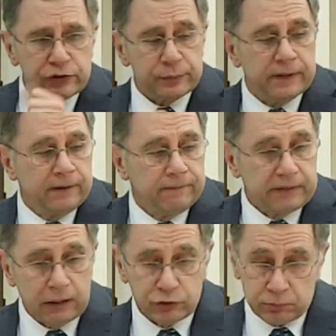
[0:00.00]
excuse me,
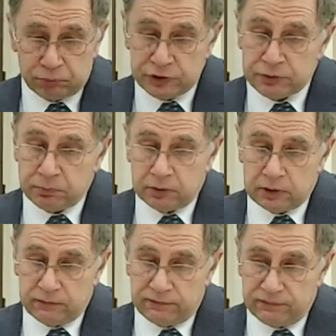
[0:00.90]
that was a
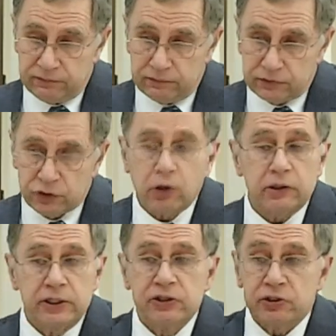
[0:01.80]
principle of
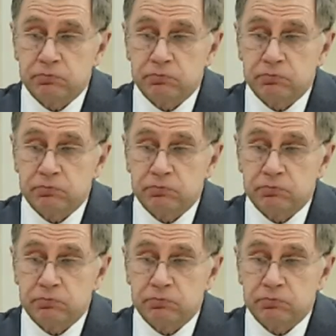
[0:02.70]
Socrates